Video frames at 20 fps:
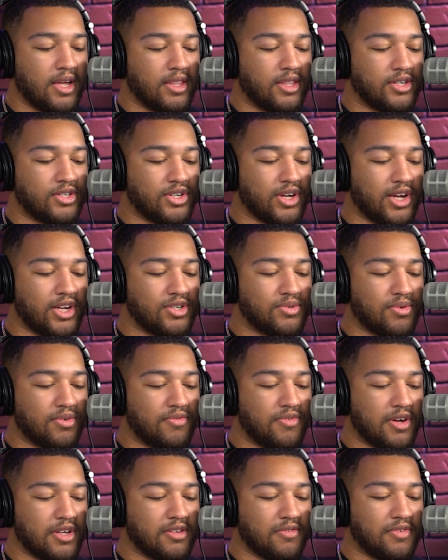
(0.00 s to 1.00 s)
The change will
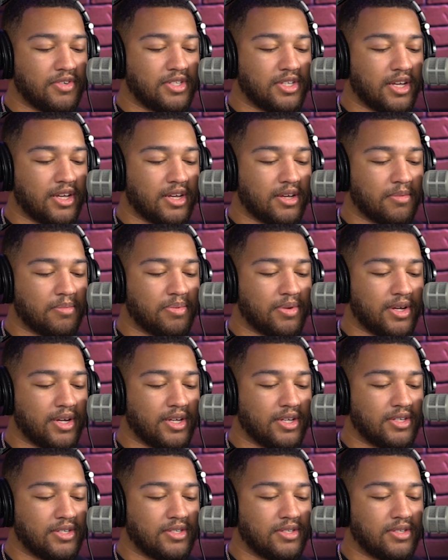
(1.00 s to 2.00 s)
effectively take
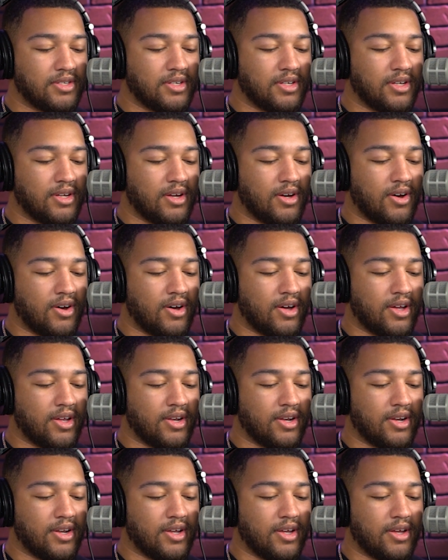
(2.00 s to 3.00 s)
place
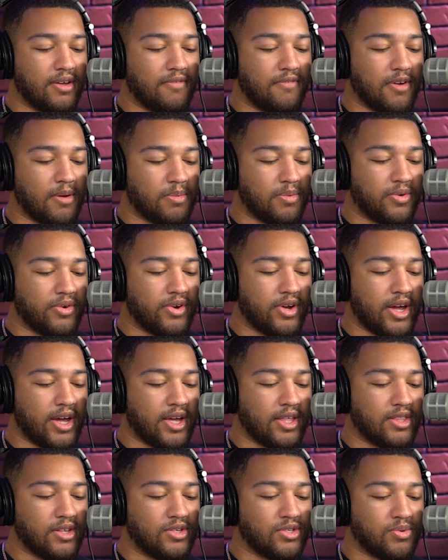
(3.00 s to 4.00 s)
on February
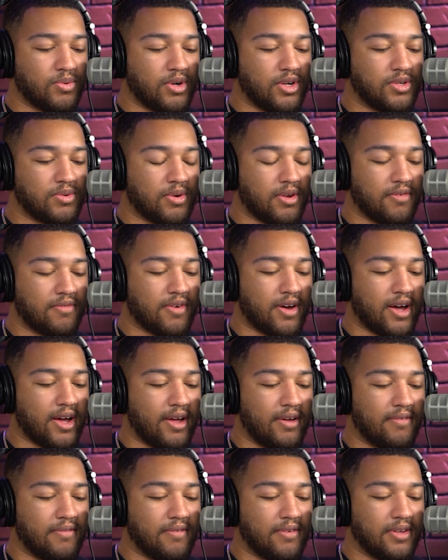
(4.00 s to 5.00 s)
8th,
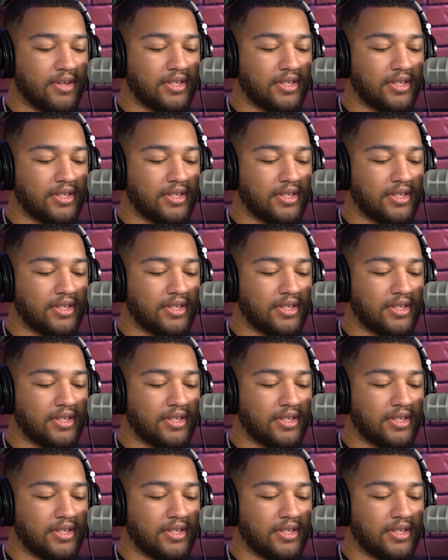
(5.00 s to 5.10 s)
2025,